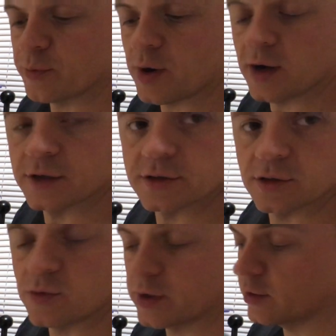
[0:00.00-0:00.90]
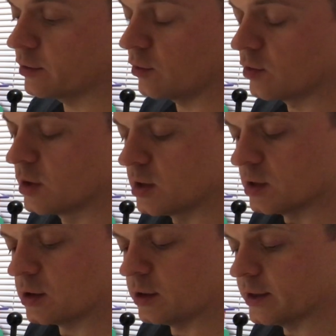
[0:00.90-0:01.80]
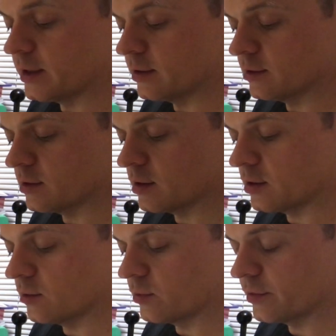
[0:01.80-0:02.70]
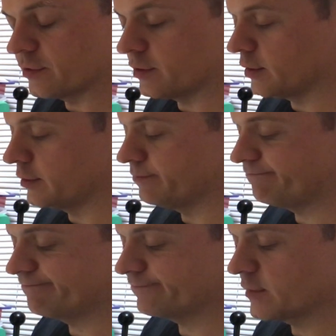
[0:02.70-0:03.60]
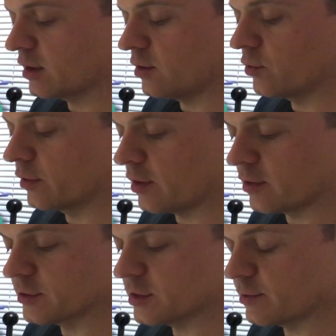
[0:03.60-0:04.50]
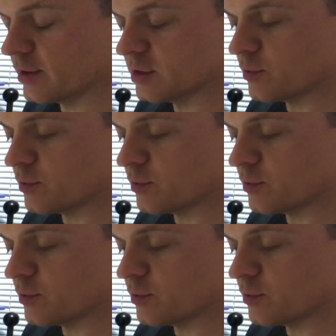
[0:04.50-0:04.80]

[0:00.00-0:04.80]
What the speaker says: pockets a quick little clean with one of the RCBS